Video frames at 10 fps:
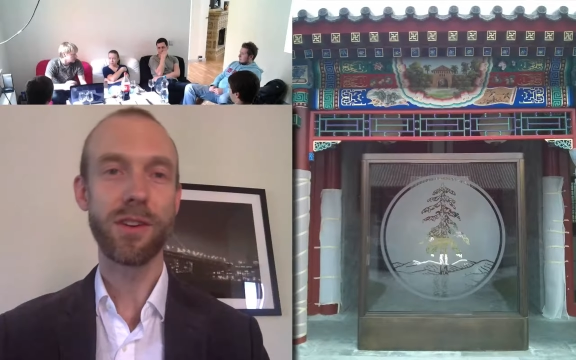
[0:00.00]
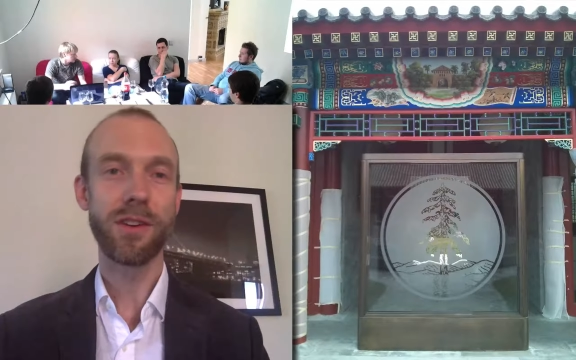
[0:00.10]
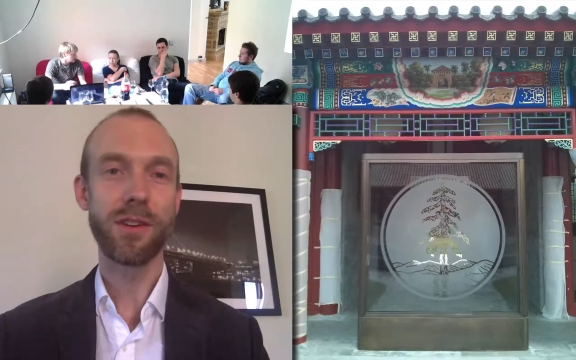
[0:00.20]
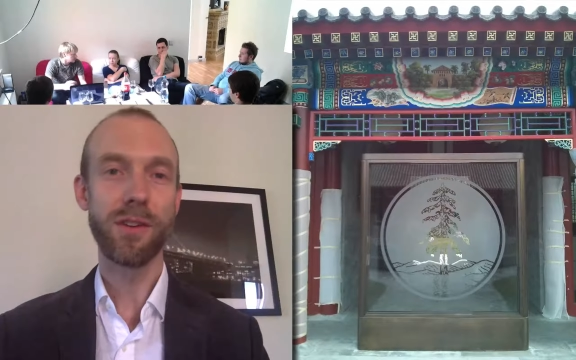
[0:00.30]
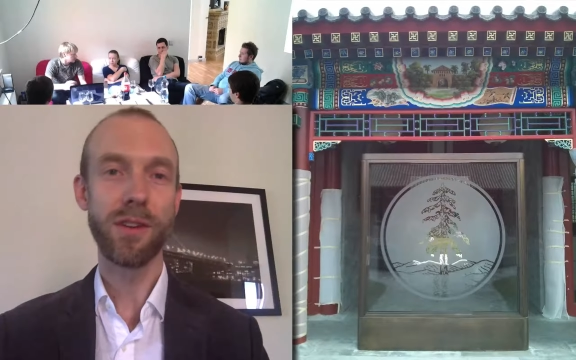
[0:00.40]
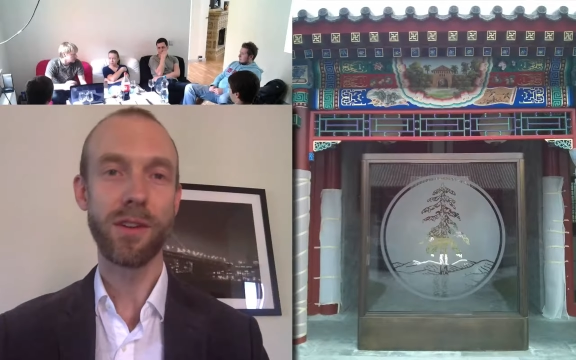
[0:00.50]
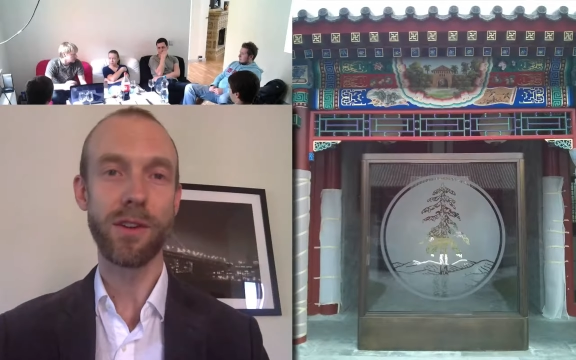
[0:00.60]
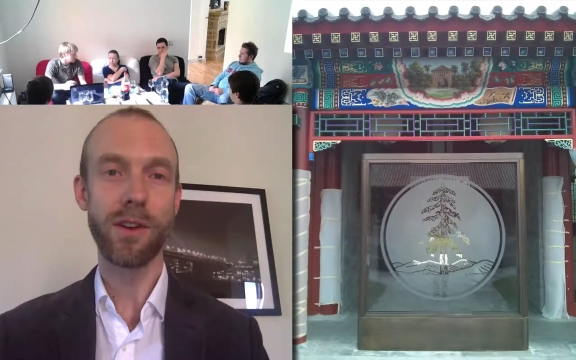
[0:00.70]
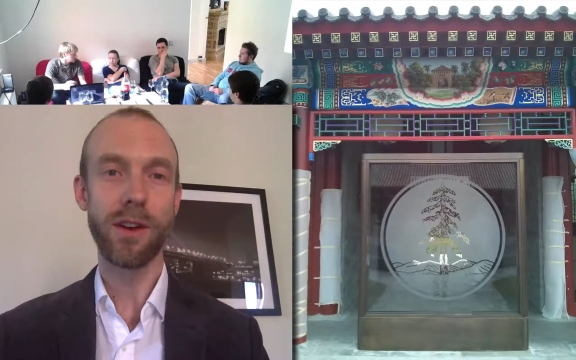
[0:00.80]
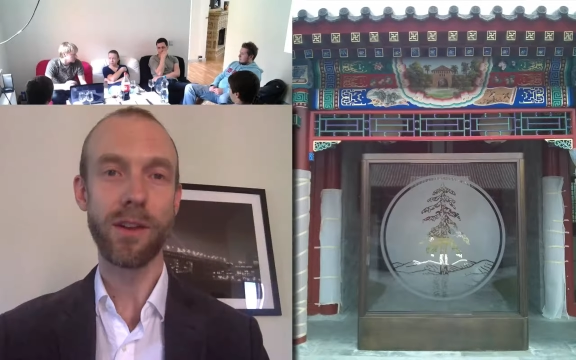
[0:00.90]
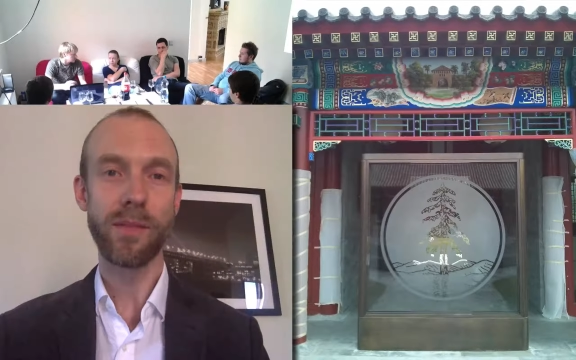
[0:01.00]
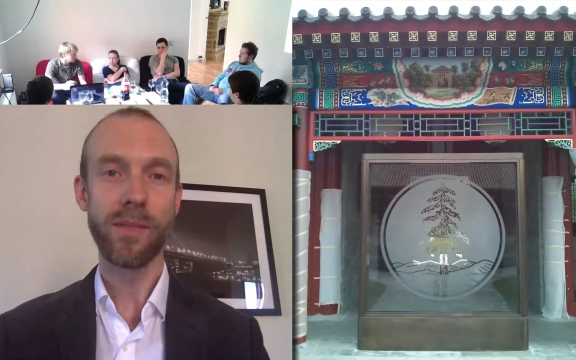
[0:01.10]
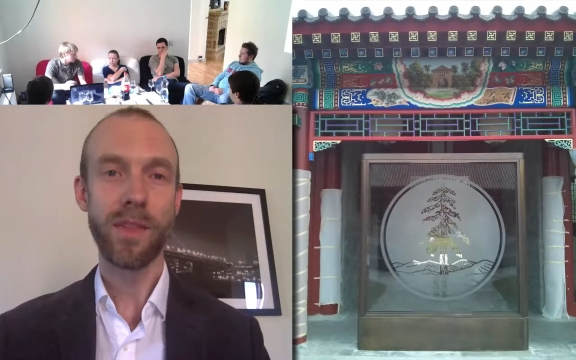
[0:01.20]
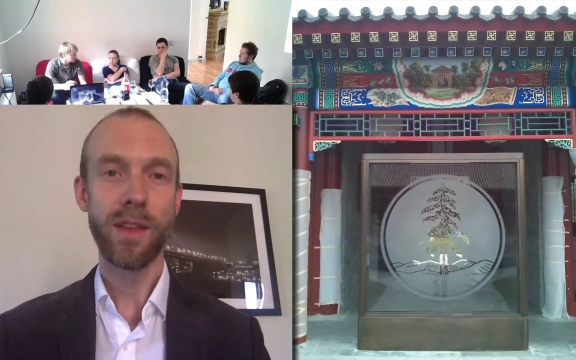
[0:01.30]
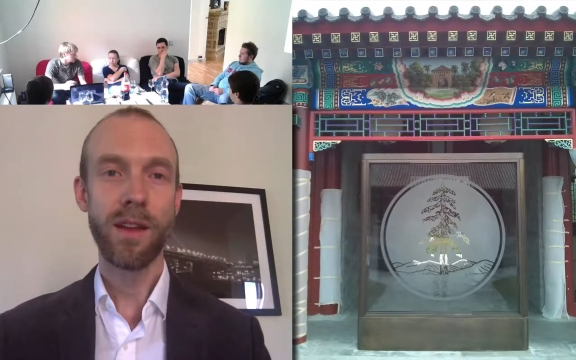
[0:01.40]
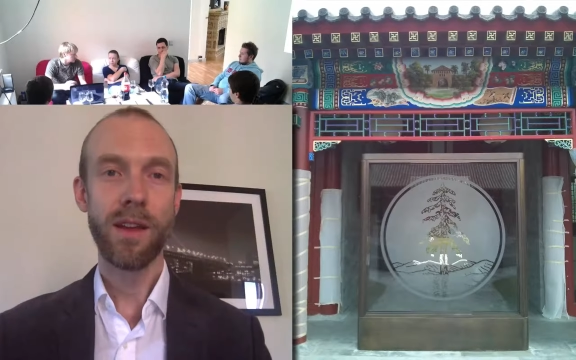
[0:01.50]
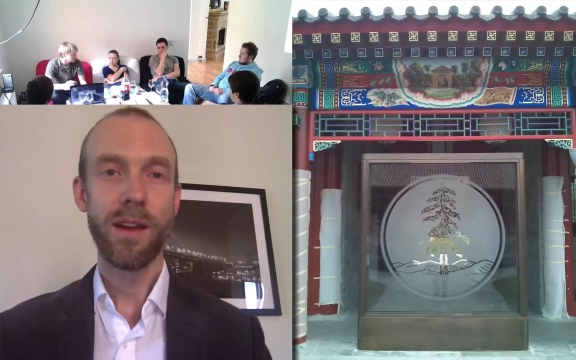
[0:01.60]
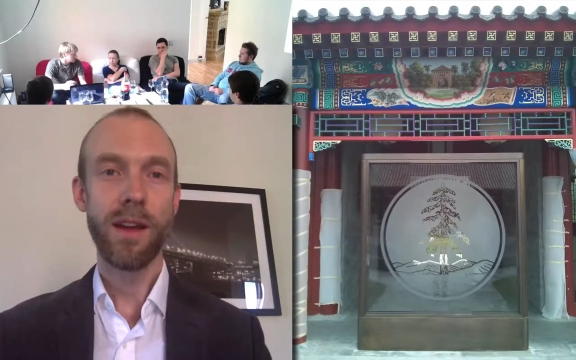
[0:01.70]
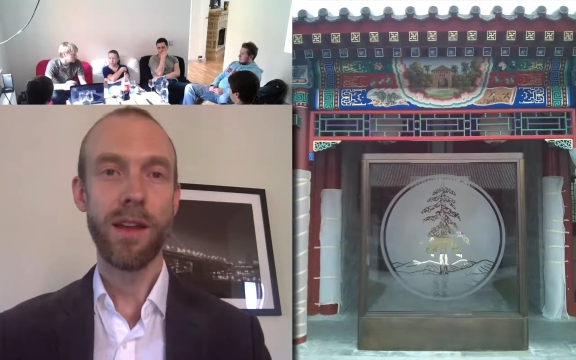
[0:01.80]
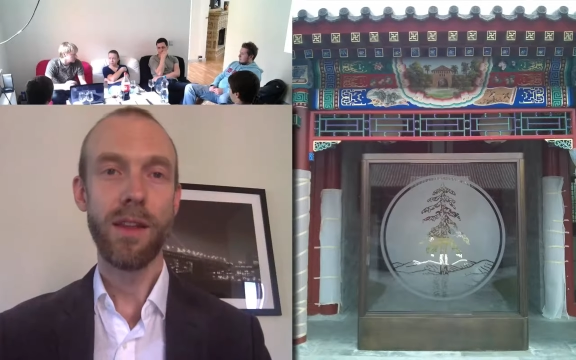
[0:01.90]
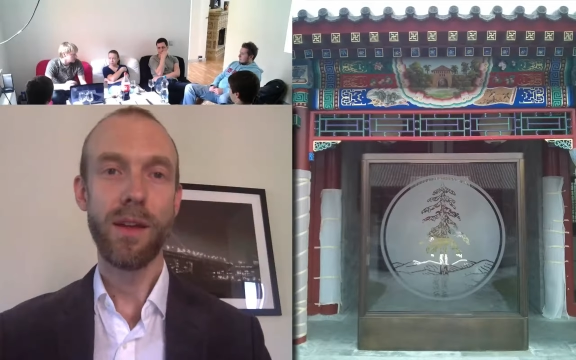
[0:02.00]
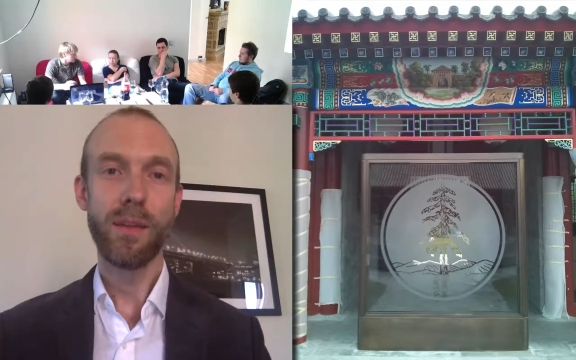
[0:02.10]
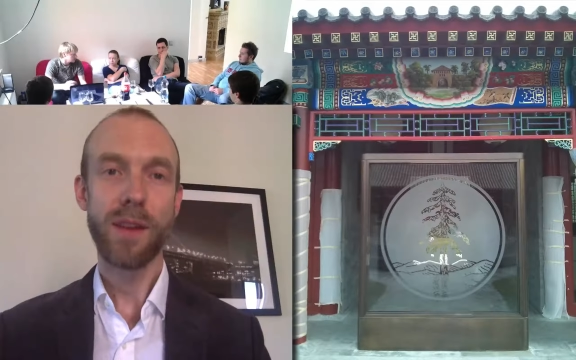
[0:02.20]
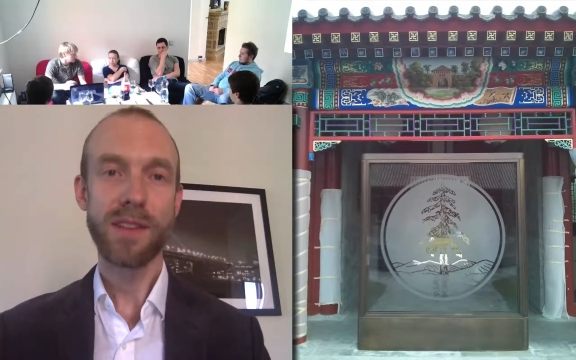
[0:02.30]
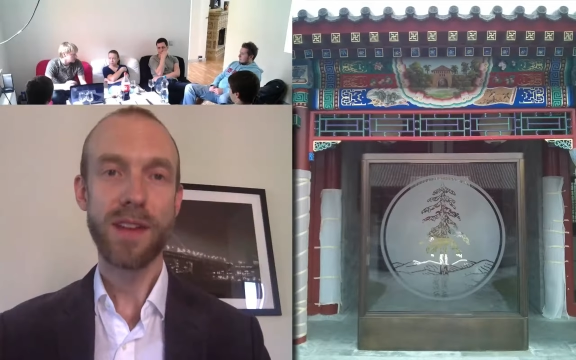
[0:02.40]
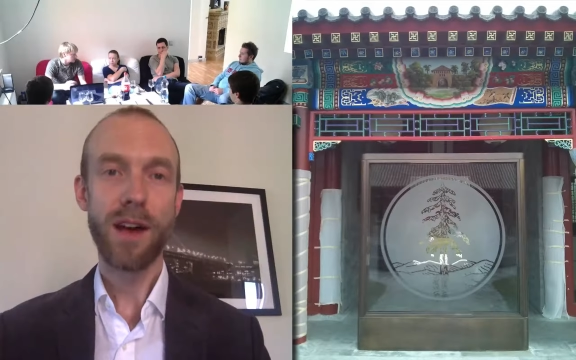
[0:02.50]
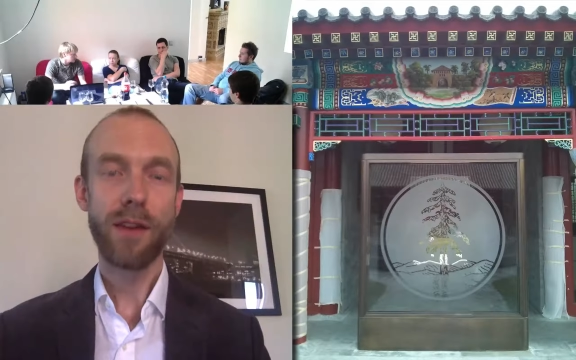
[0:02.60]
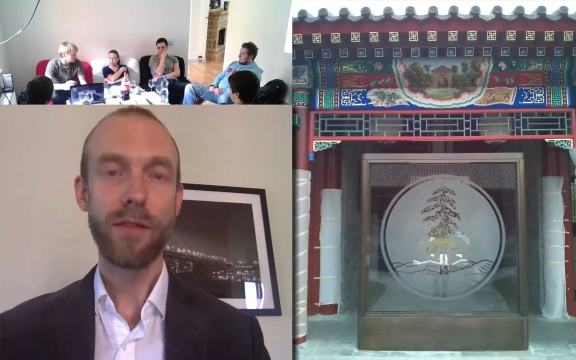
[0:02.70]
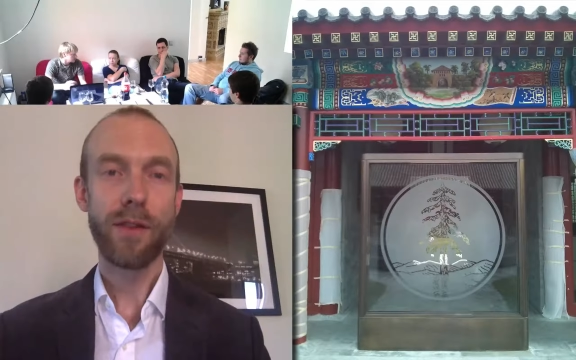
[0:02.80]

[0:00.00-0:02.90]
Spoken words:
including learning. And then myself,